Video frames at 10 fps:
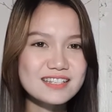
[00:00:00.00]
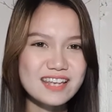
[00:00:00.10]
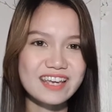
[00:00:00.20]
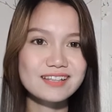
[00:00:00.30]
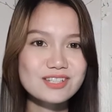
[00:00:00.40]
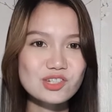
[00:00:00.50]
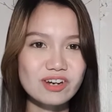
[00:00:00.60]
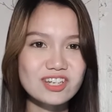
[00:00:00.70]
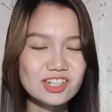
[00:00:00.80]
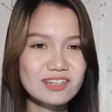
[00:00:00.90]
say,
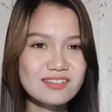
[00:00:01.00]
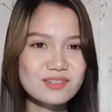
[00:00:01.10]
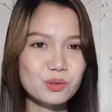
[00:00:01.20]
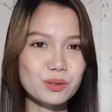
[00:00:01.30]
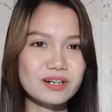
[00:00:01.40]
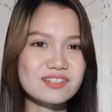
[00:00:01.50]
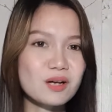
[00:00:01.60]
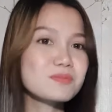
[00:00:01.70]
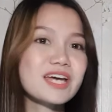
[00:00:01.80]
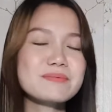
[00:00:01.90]
illustrations or
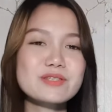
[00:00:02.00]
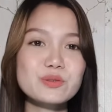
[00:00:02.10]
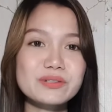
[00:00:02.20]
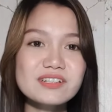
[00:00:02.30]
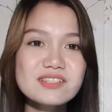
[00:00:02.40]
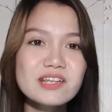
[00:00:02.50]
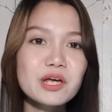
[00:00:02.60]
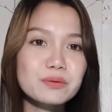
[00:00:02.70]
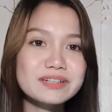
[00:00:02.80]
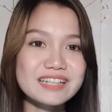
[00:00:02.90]
sometimes doodles
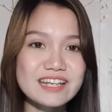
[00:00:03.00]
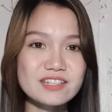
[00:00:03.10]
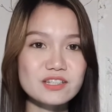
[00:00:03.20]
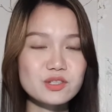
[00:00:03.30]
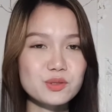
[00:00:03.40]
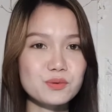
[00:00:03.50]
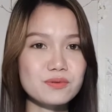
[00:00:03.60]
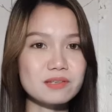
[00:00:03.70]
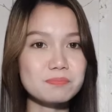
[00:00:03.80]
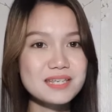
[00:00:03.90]
related
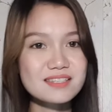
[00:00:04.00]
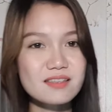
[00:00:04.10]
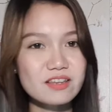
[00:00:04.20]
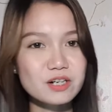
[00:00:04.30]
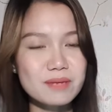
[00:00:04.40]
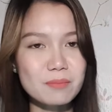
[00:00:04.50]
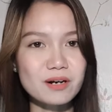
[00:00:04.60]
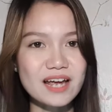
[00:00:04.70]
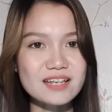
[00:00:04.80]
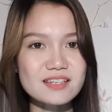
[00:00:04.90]
to the piece that they're
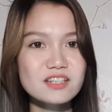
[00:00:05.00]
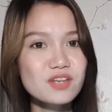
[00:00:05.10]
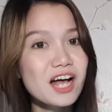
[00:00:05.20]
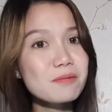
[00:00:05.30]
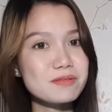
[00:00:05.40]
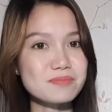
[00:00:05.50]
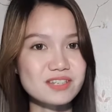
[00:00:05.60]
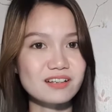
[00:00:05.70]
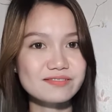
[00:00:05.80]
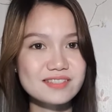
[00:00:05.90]
memorizing to help
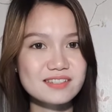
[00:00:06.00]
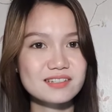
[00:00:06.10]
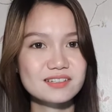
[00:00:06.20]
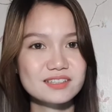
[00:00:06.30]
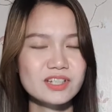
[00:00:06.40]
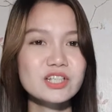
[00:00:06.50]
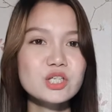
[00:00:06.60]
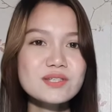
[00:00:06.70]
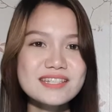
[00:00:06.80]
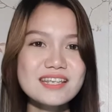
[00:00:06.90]
themselves.
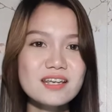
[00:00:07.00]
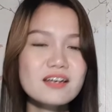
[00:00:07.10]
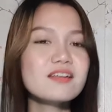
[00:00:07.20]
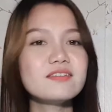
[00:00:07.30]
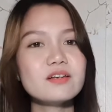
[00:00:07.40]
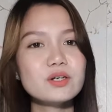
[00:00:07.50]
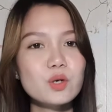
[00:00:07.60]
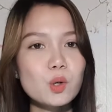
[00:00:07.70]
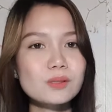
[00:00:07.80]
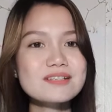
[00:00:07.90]
You see, the
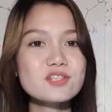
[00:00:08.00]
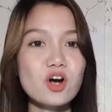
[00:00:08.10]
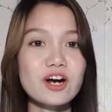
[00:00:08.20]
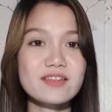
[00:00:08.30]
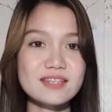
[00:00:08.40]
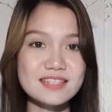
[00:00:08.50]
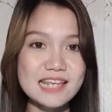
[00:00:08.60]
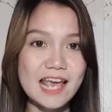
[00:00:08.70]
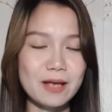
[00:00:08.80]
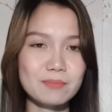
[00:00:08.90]
goals are the
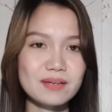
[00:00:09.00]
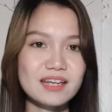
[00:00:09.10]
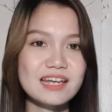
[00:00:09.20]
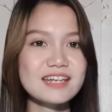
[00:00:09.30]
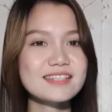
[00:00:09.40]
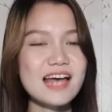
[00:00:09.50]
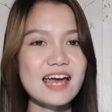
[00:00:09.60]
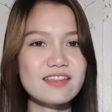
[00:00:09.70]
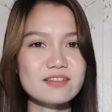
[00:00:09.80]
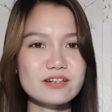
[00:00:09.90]
same. It's
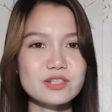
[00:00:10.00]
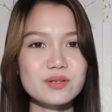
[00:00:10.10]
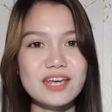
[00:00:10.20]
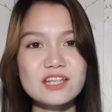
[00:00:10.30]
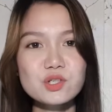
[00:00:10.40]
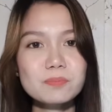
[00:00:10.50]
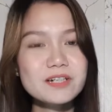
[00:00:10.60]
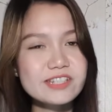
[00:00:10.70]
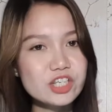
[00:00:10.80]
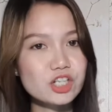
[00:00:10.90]
either to get to a
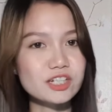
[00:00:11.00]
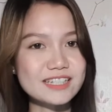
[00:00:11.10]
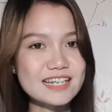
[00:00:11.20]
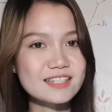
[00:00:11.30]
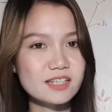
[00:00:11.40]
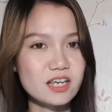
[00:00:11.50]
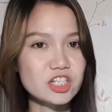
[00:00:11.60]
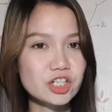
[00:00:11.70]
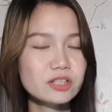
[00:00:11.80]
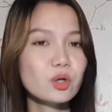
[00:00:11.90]
particular
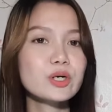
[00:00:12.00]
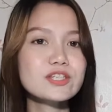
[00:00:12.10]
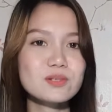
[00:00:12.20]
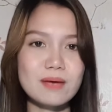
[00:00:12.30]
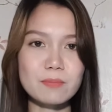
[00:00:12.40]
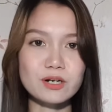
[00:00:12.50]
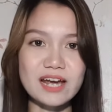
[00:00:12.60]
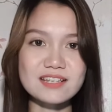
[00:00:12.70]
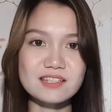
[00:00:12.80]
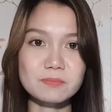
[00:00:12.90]
destination or to
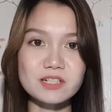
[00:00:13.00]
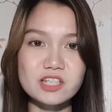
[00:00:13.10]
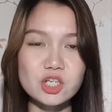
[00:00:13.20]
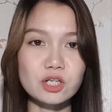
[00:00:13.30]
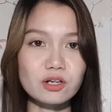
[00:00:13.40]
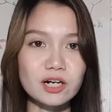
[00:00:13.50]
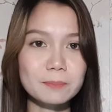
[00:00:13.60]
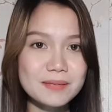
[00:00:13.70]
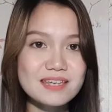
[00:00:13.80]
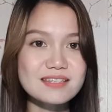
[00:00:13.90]
memorize a particular
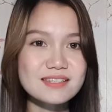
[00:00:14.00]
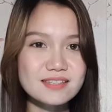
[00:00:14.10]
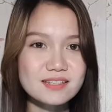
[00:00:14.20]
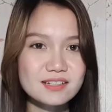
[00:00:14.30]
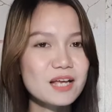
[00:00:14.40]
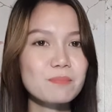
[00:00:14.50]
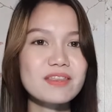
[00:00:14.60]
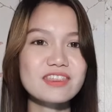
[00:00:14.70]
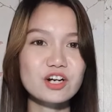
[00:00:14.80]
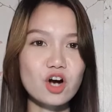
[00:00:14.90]
piece.
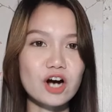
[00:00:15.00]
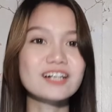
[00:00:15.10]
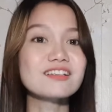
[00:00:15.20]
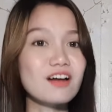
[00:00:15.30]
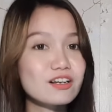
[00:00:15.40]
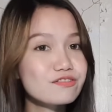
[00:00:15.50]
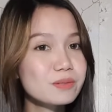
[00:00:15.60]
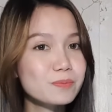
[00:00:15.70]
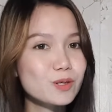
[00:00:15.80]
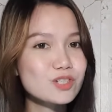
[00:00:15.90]
But there are a lot of
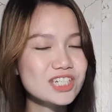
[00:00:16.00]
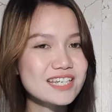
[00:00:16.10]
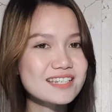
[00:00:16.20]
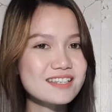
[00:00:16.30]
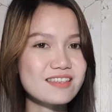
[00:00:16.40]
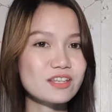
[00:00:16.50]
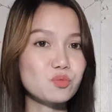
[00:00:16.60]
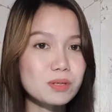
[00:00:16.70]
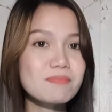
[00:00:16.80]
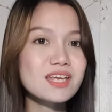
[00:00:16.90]
approaches that
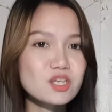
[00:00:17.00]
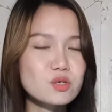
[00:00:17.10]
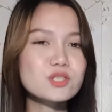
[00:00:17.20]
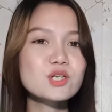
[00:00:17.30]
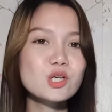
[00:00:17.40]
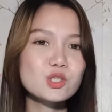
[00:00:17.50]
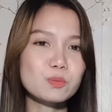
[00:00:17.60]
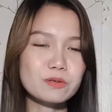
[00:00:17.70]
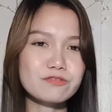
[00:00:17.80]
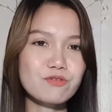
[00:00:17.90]
we may use to
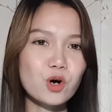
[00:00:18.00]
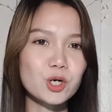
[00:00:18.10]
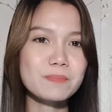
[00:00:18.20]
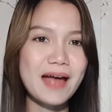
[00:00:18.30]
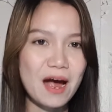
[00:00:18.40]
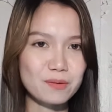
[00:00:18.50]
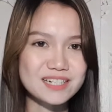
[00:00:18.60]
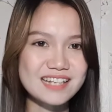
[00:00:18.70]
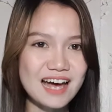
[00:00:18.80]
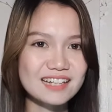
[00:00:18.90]
perform our
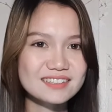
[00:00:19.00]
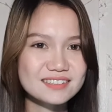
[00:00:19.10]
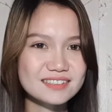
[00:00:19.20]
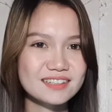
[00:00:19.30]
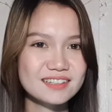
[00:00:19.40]
task.